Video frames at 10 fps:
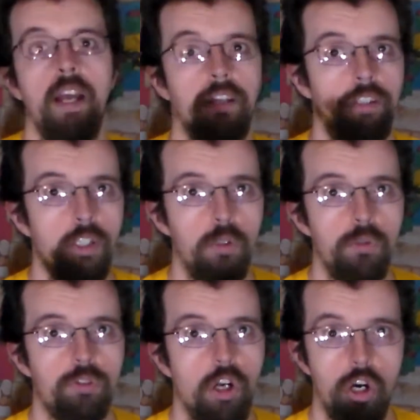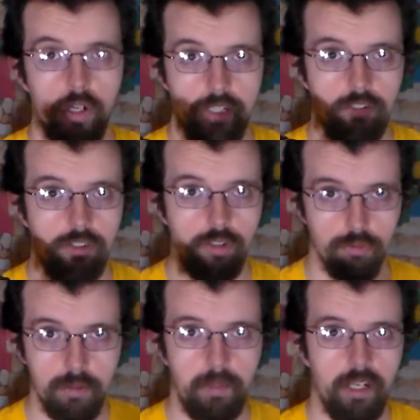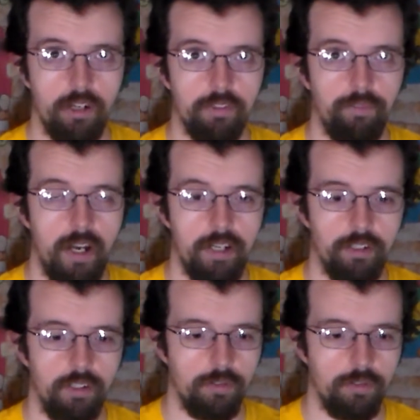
And those are extremely hard to find.